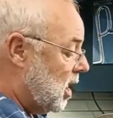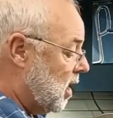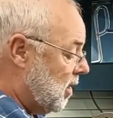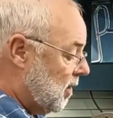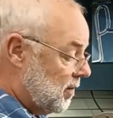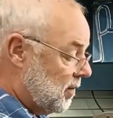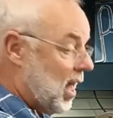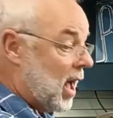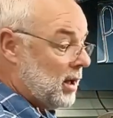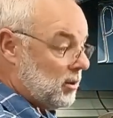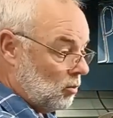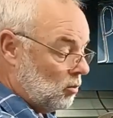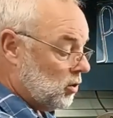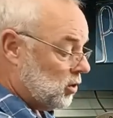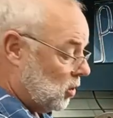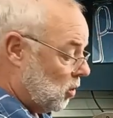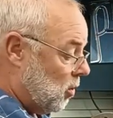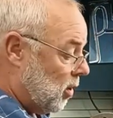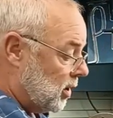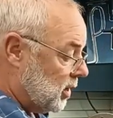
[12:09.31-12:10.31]
That was
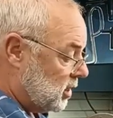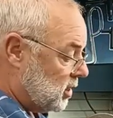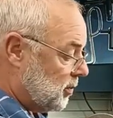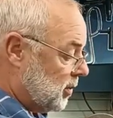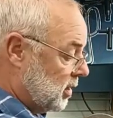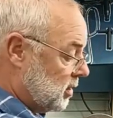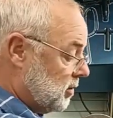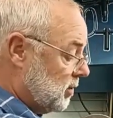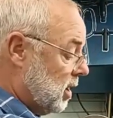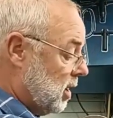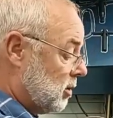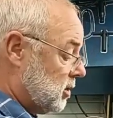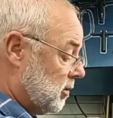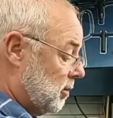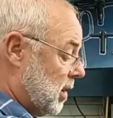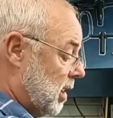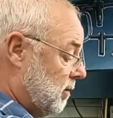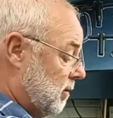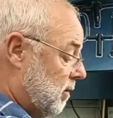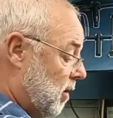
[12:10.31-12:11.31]
quite expensive. That was
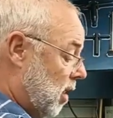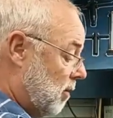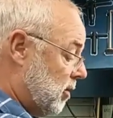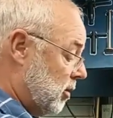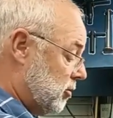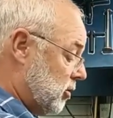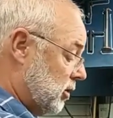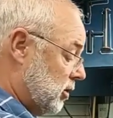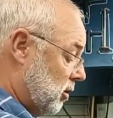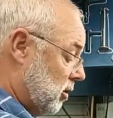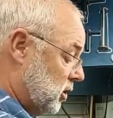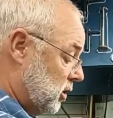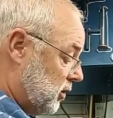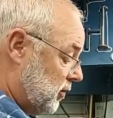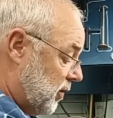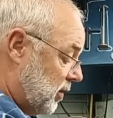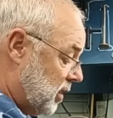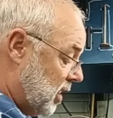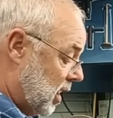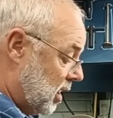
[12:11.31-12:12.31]
about $500 for
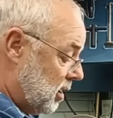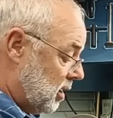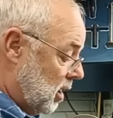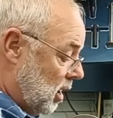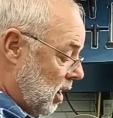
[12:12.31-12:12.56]
that.